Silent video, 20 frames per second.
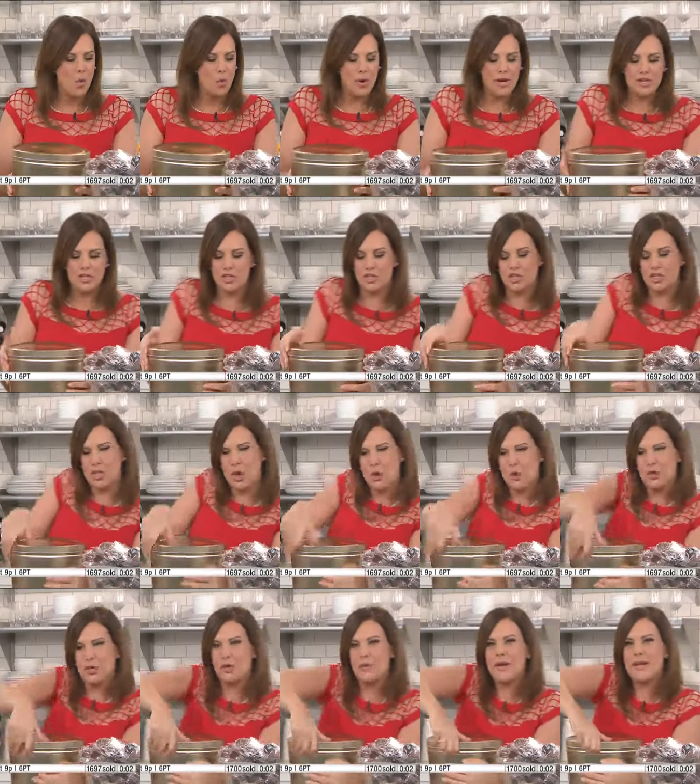We just
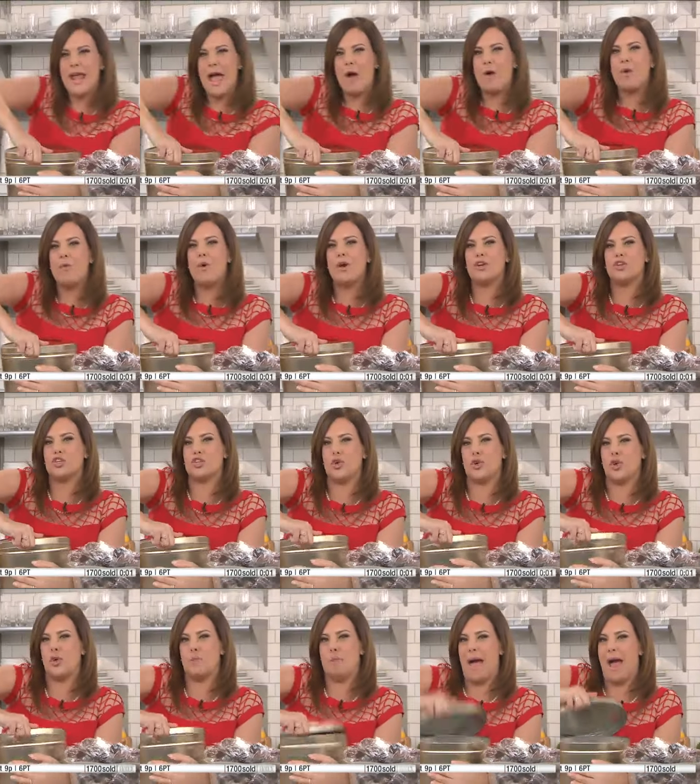showed you, and now I wanna show
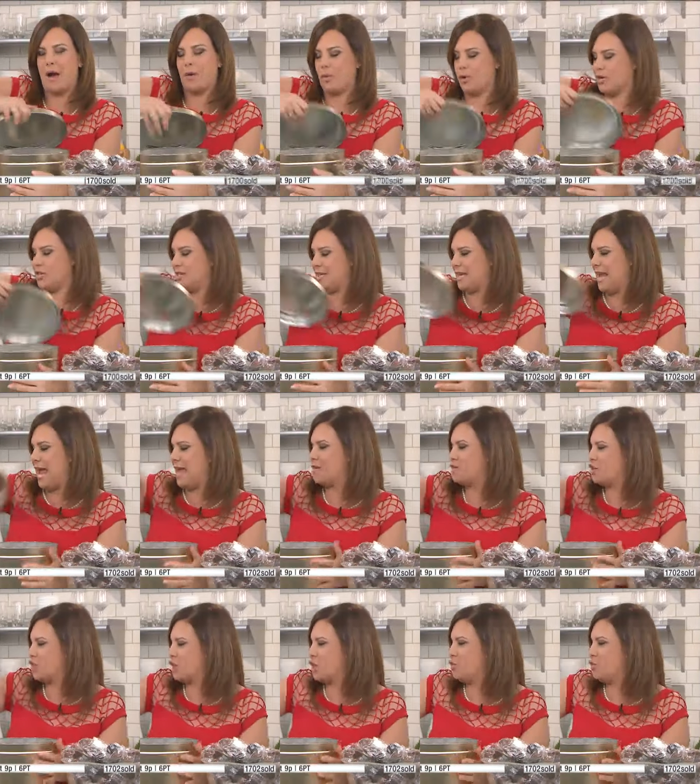you backwards again so